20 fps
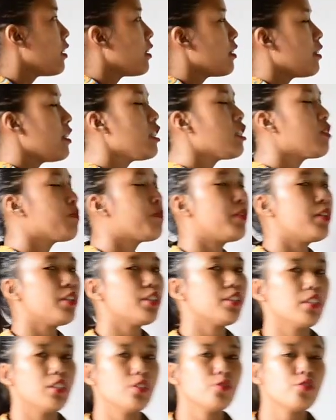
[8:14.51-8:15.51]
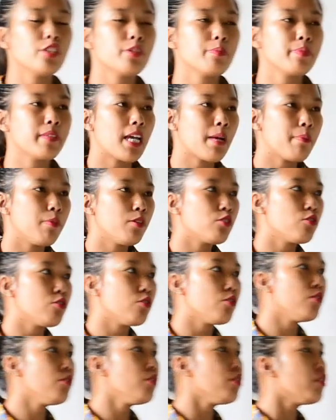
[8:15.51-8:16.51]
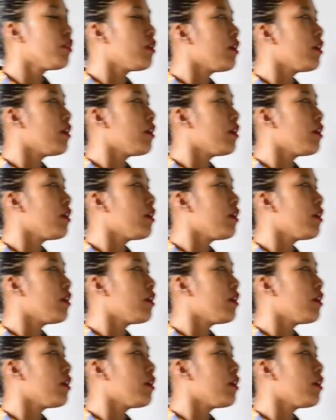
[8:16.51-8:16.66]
this person will be able to